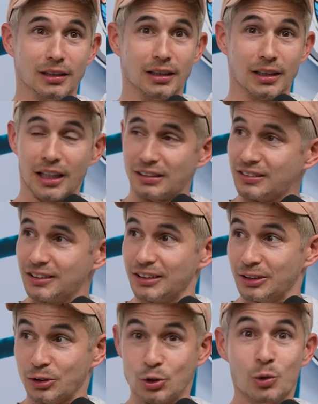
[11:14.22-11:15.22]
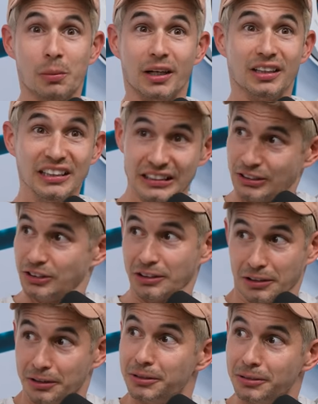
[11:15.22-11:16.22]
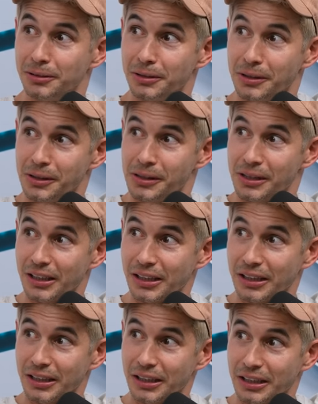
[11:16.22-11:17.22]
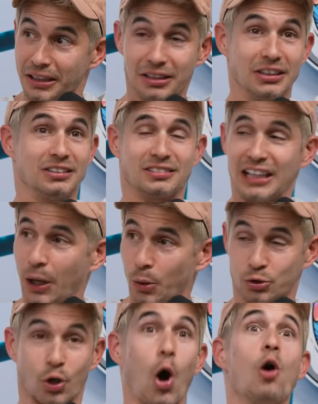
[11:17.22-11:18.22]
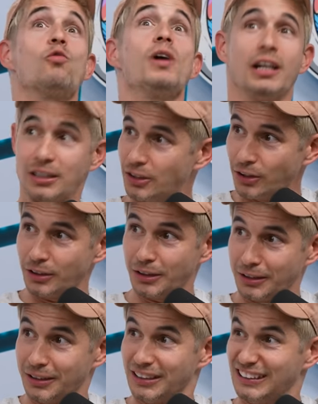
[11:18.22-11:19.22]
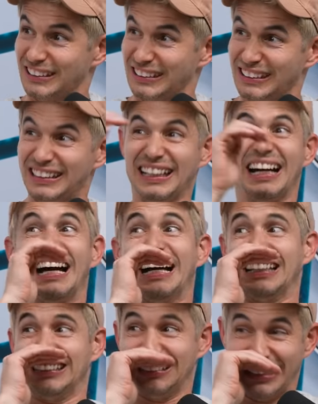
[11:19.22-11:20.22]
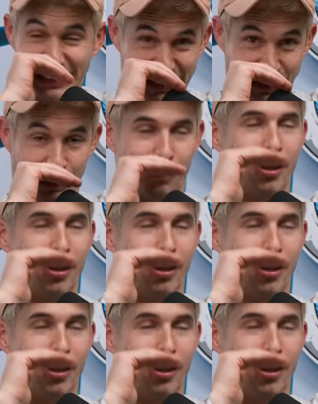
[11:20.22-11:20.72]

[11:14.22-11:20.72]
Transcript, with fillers: And I said, You may enter. Yeah. These towels are already dirty. God, God damn. damn.